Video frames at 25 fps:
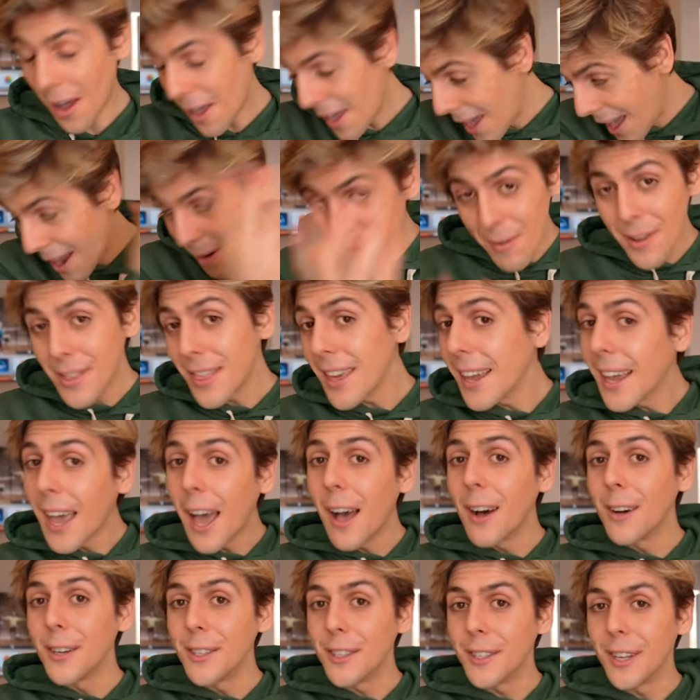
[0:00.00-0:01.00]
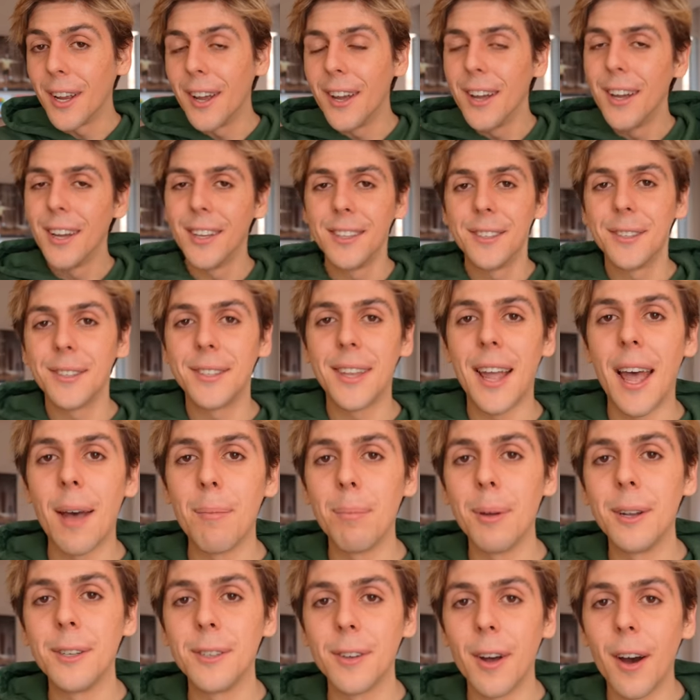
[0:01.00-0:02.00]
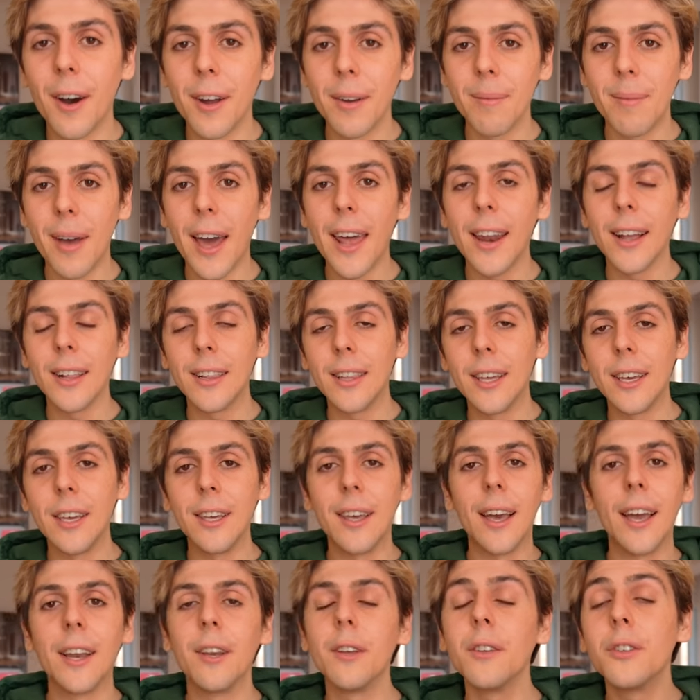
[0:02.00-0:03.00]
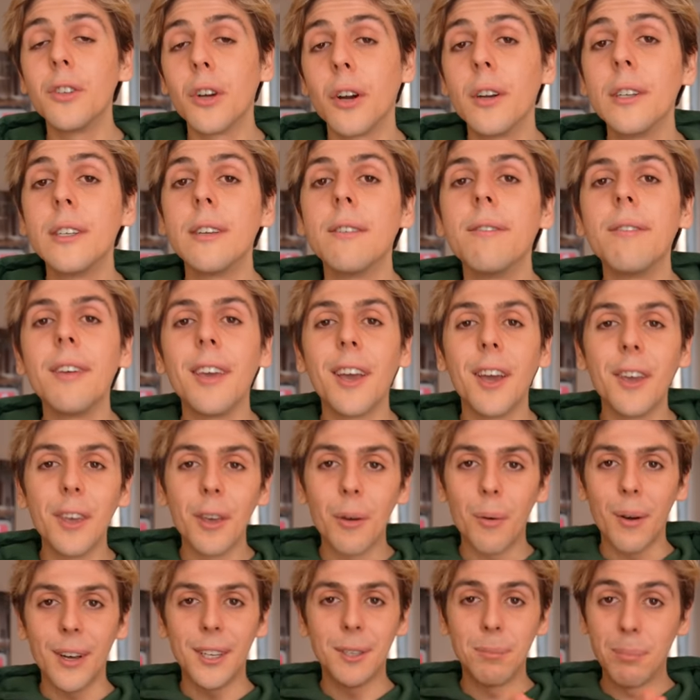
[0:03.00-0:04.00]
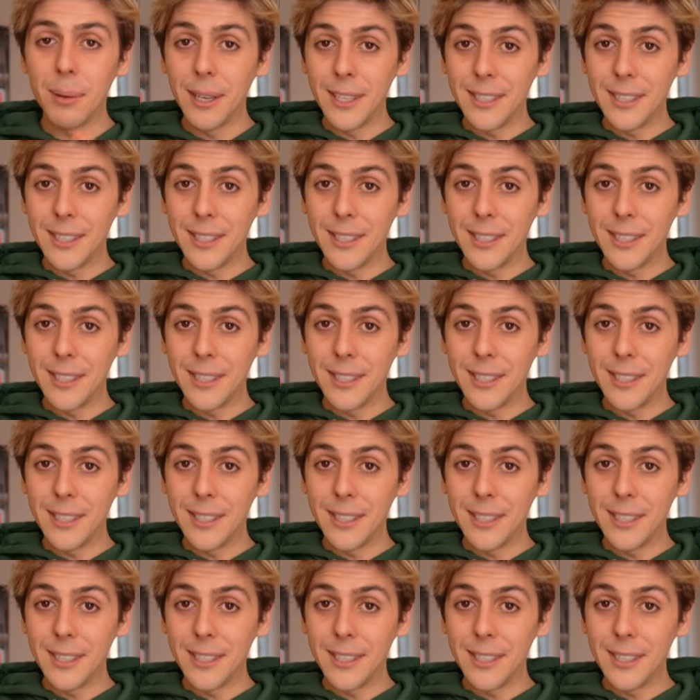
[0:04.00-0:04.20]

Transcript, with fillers: Everything else just happens automatically, and you charge it via U S B